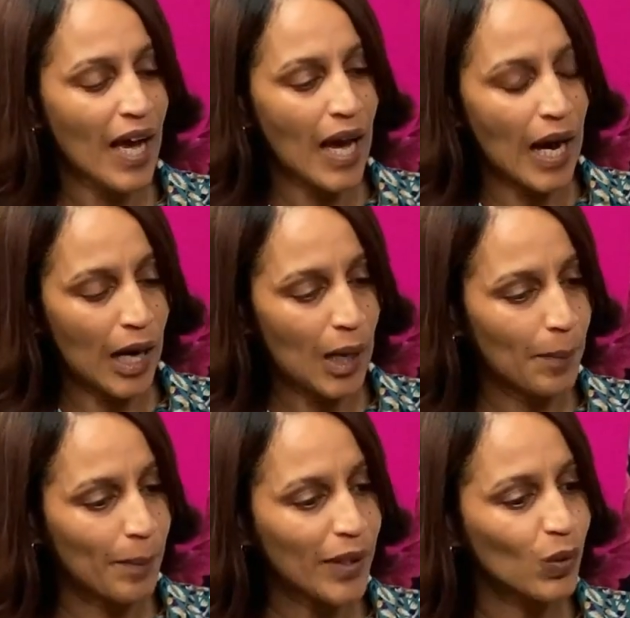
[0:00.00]

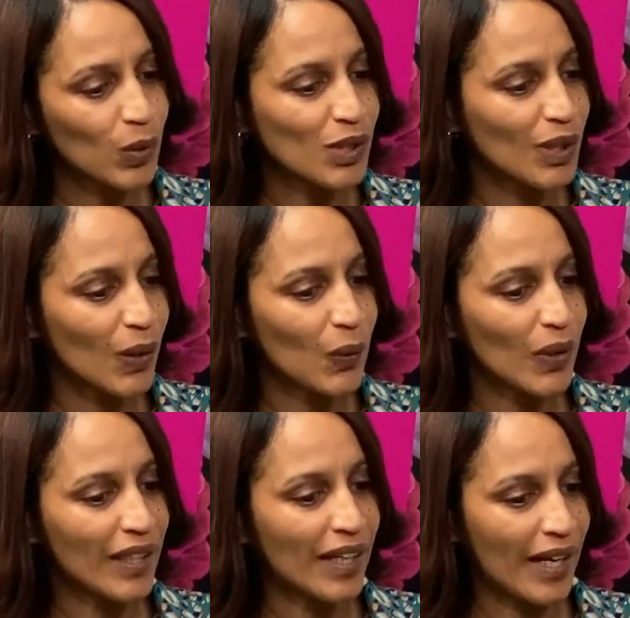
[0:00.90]
But also
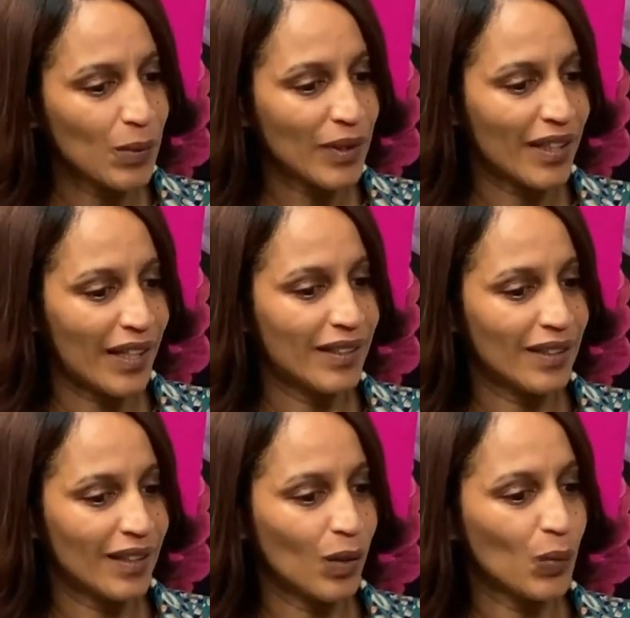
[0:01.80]
in line with that,
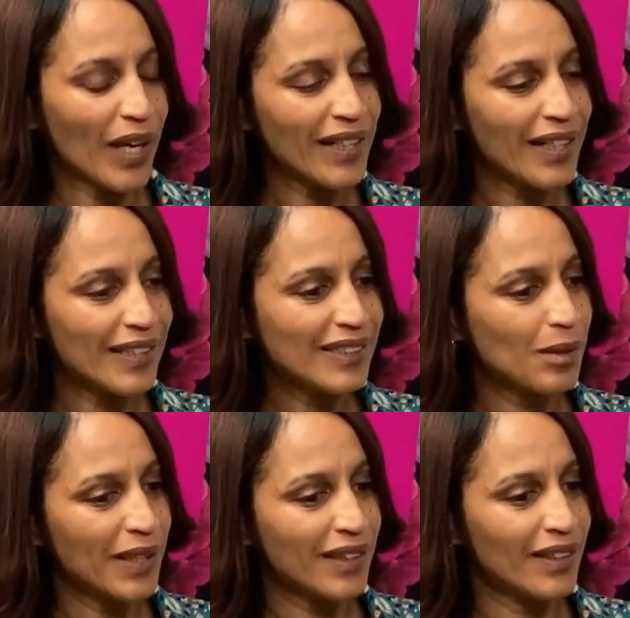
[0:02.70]
we
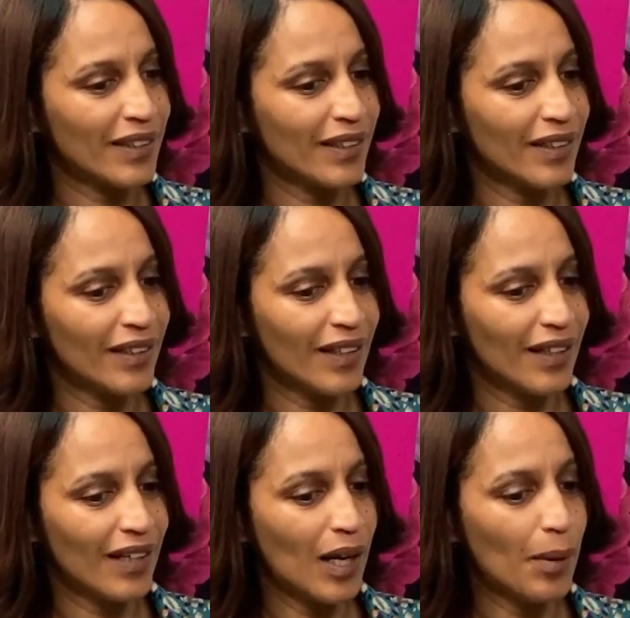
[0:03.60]
underestimate the
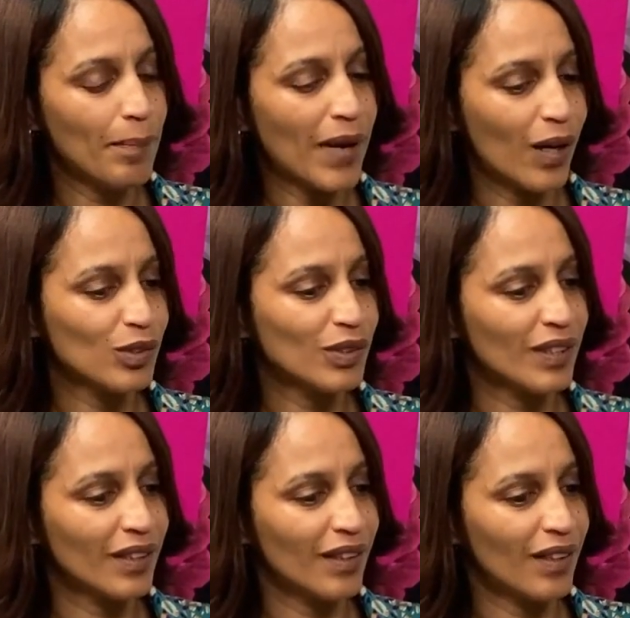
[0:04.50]

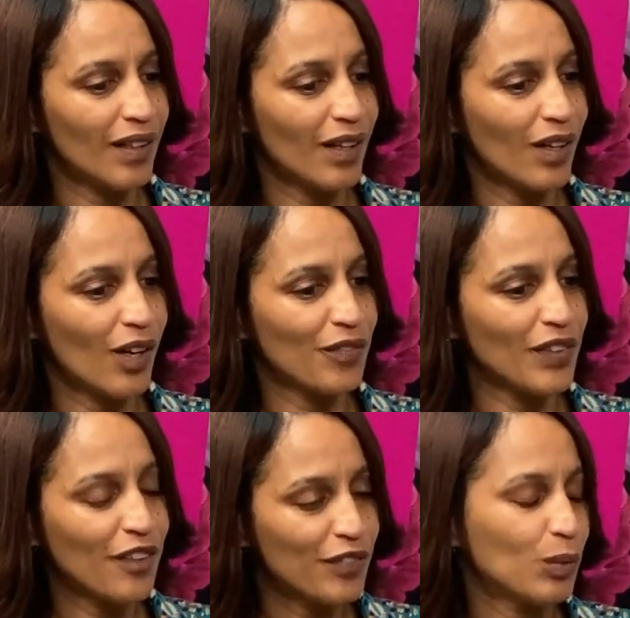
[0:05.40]
amount of
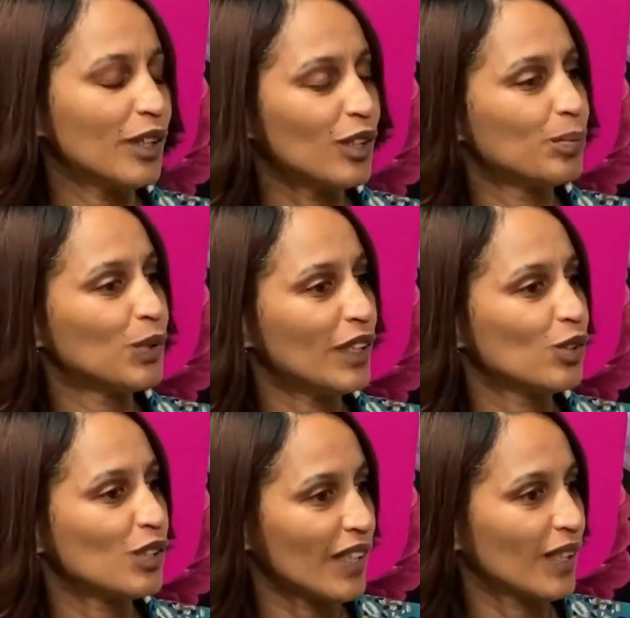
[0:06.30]
effort we need to put
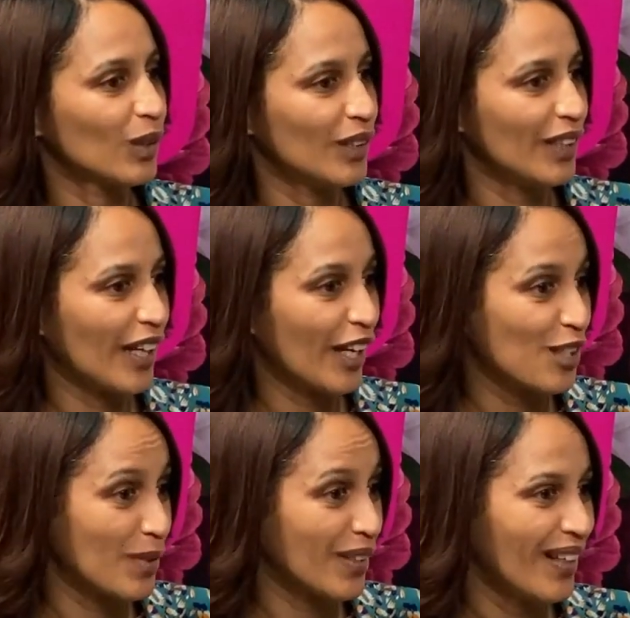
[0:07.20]
into stakeholder
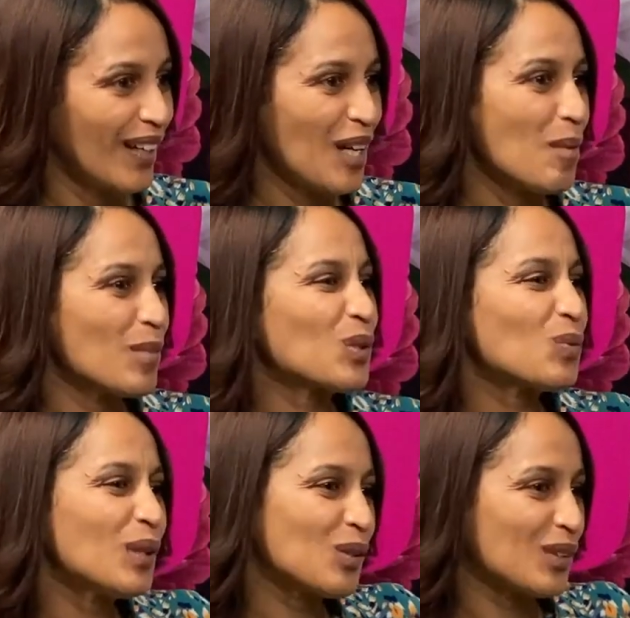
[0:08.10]
engagement, because
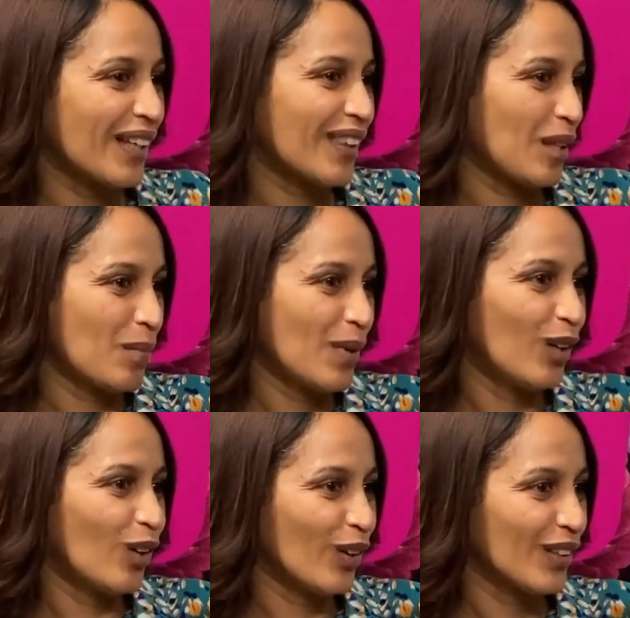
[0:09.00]
we need to take them
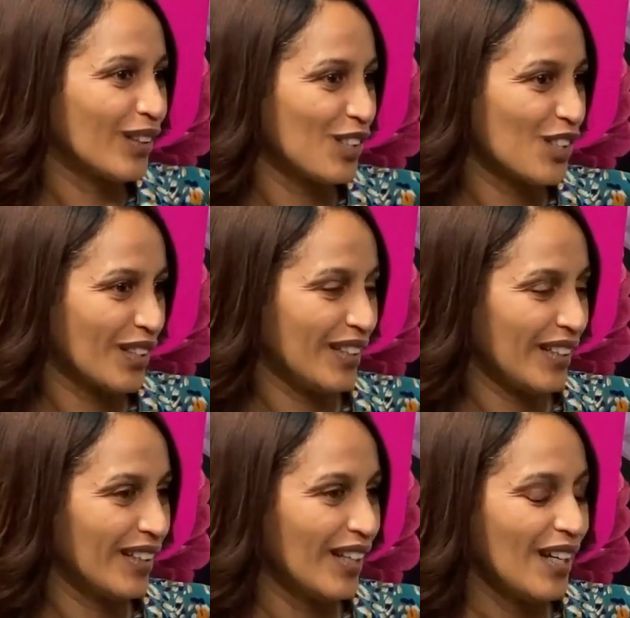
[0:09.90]
along the
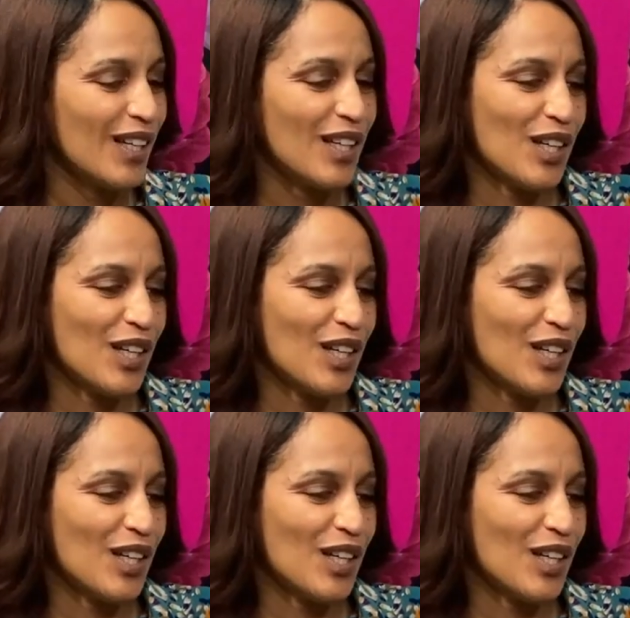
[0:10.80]
journey.